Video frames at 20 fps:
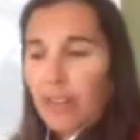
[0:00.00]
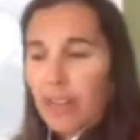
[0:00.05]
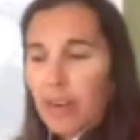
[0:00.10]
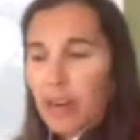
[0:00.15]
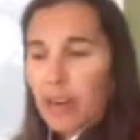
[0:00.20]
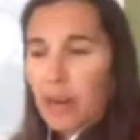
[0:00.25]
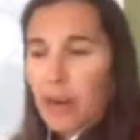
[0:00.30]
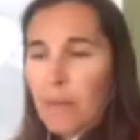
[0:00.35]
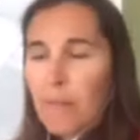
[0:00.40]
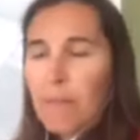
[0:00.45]

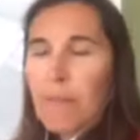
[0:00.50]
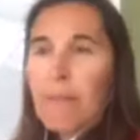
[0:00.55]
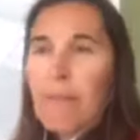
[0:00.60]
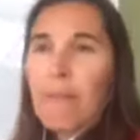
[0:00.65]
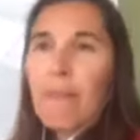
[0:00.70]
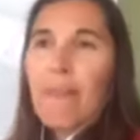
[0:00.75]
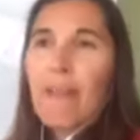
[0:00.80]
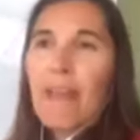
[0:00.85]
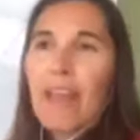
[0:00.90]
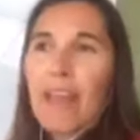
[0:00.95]
there,
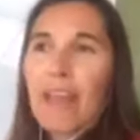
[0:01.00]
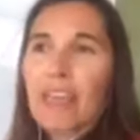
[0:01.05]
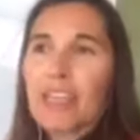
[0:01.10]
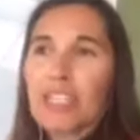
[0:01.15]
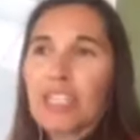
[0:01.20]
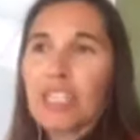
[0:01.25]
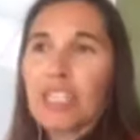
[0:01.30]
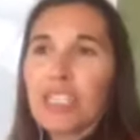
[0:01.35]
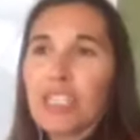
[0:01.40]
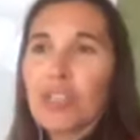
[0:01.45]

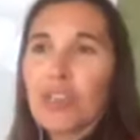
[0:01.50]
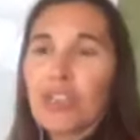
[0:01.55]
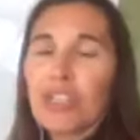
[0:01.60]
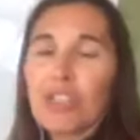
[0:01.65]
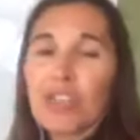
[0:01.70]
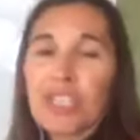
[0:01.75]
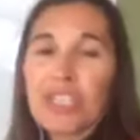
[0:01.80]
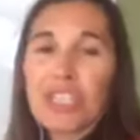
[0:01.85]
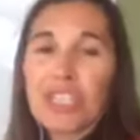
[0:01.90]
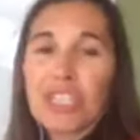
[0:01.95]
and just know that
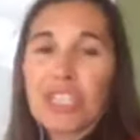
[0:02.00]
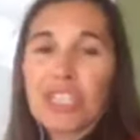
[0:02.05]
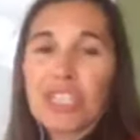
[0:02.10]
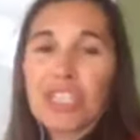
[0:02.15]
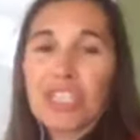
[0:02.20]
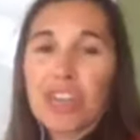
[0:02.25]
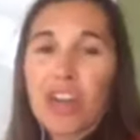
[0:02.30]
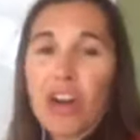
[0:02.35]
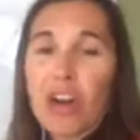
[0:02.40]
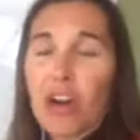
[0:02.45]

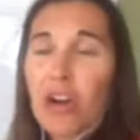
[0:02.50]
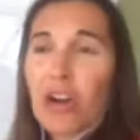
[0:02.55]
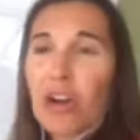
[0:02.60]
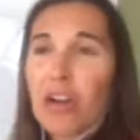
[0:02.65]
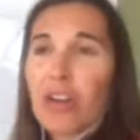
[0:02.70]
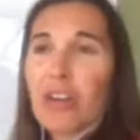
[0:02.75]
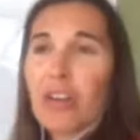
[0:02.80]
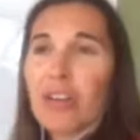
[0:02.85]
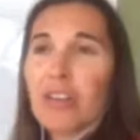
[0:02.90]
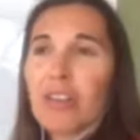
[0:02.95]
transitions
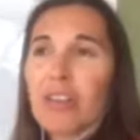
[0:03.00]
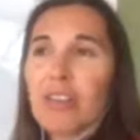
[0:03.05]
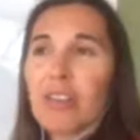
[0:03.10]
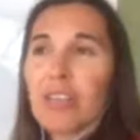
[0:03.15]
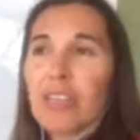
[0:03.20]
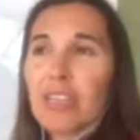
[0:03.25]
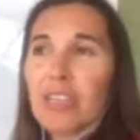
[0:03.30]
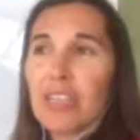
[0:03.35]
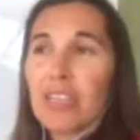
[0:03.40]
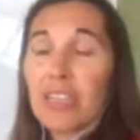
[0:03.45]
are
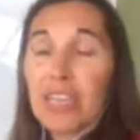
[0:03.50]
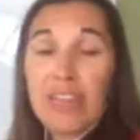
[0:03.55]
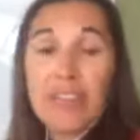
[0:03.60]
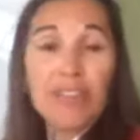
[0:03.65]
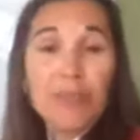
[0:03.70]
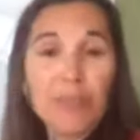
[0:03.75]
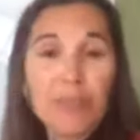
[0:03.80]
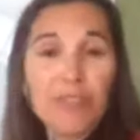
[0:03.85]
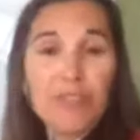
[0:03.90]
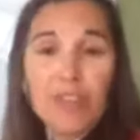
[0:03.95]

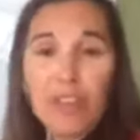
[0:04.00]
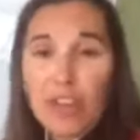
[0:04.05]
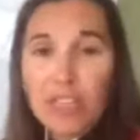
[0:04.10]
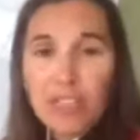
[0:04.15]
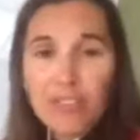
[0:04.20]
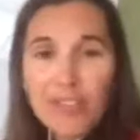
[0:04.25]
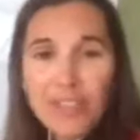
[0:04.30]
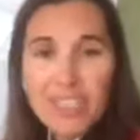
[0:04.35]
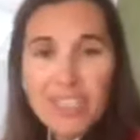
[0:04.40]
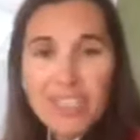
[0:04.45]
inevitable for all
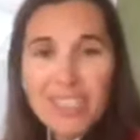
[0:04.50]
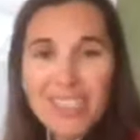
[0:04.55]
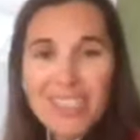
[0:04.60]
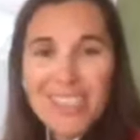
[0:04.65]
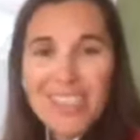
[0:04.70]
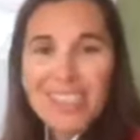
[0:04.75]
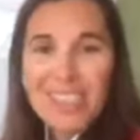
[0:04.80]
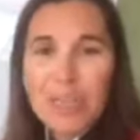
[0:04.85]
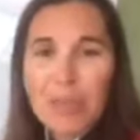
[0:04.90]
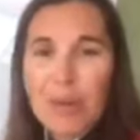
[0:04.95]
of us,
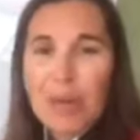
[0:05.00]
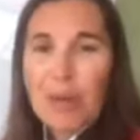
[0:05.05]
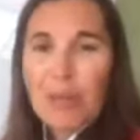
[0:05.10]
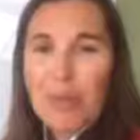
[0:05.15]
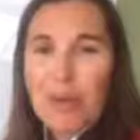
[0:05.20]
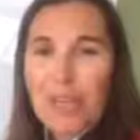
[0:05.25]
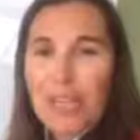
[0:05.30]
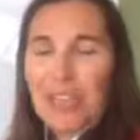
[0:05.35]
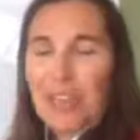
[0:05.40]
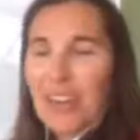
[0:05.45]
no matter
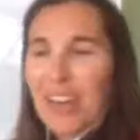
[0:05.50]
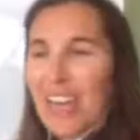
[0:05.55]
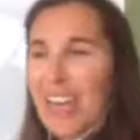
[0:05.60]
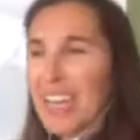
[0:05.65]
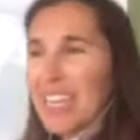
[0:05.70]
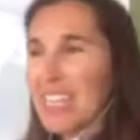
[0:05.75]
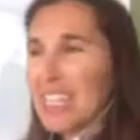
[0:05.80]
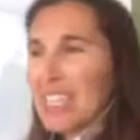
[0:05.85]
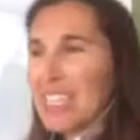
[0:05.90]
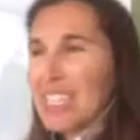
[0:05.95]
what your
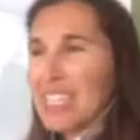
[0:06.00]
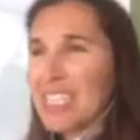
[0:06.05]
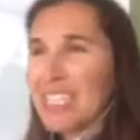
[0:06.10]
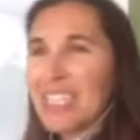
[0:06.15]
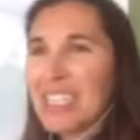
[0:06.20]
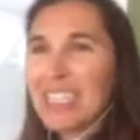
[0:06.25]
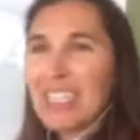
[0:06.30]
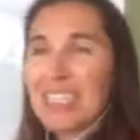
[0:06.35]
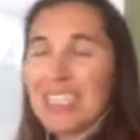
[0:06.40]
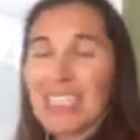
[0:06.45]
age,
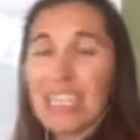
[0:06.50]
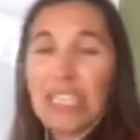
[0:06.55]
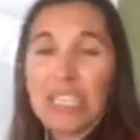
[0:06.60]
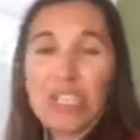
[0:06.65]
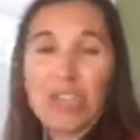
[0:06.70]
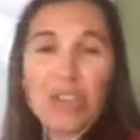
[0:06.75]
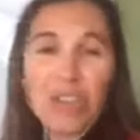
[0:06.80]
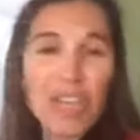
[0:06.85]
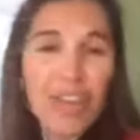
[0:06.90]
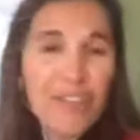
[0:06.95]
the stage of
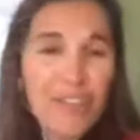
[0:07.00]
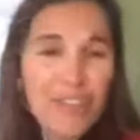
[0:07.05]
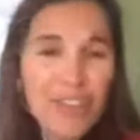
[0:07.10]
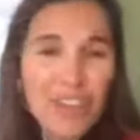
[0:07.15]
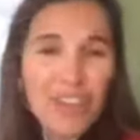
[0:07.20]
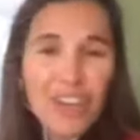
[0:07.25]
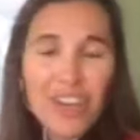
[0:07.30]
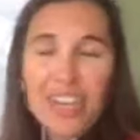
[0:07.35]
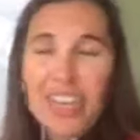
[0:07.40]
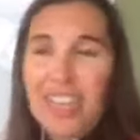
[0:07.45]
your life
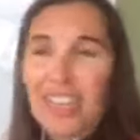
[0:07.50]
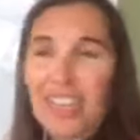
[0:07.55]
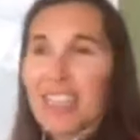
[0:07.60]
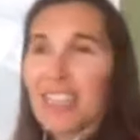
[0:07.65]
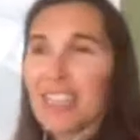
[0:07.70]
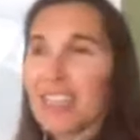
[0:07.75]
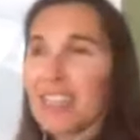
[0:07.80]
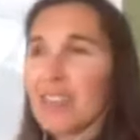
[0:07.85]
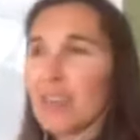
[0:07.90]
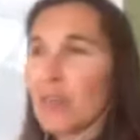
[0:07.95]
you're
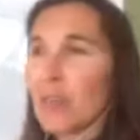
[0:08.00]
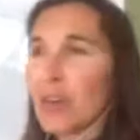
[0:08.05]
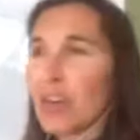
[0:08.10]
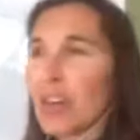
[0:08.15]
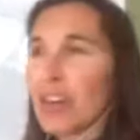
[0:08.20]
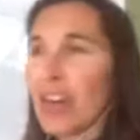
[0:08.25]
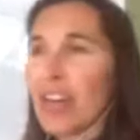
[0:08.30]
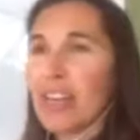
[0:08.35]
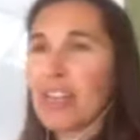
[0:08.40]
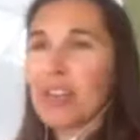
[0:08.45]
in, where
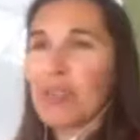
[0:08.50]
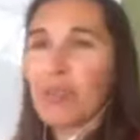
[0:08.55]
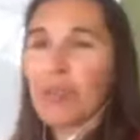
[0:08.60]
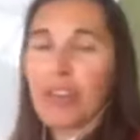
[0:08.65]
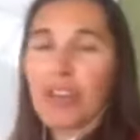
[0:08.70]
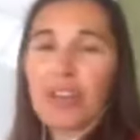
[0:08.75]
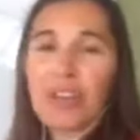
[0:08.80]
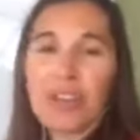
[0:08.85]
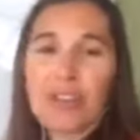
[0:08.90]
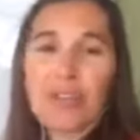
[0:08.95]
you're at and you're with
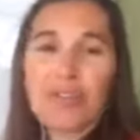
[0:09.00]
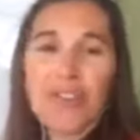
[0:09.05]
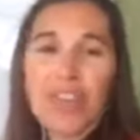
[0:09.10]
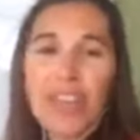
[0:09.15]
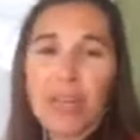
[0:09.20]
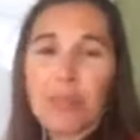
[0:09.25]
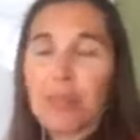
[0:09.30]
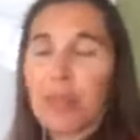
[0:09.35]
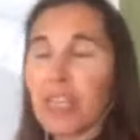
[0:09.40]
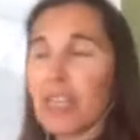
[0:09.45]
your
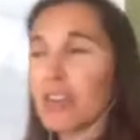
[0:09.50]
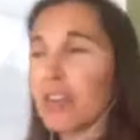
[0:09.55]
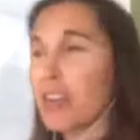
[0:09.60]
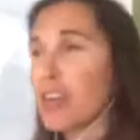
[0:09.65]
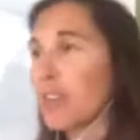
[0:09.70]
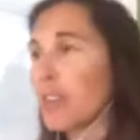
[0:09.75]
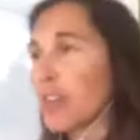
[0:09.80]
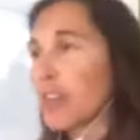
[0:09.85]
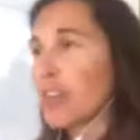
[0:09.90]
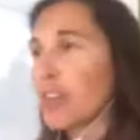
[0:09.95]
family, your
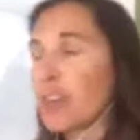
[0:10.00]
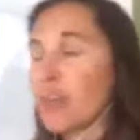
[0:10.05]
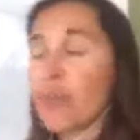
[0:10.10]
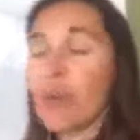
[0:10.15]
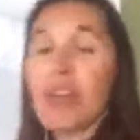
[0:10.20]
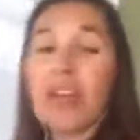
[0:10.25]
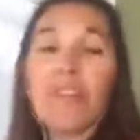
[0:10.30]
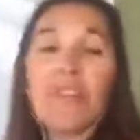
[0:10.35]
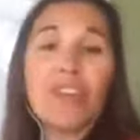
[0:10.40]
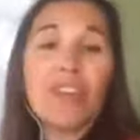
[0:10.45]
career,
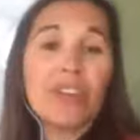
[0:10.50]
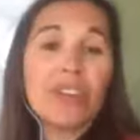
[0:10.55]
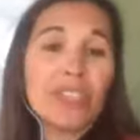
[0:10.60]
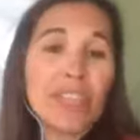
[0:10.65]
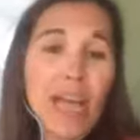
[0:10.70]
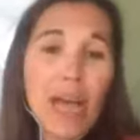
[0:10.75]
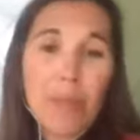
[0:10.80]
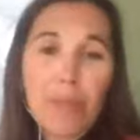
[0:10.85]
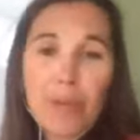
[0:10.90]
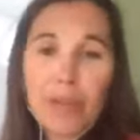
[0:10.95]
whatever's
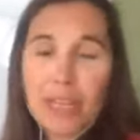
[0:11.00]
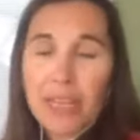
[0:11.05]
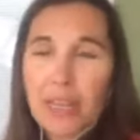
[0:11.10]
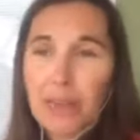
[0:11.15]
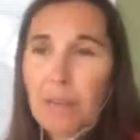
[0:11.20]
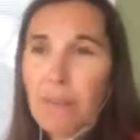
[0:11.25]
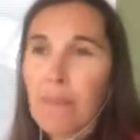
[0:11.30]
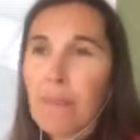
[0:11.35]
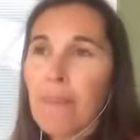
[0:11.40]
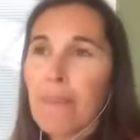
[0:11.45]

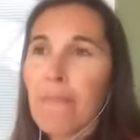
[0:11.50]
happening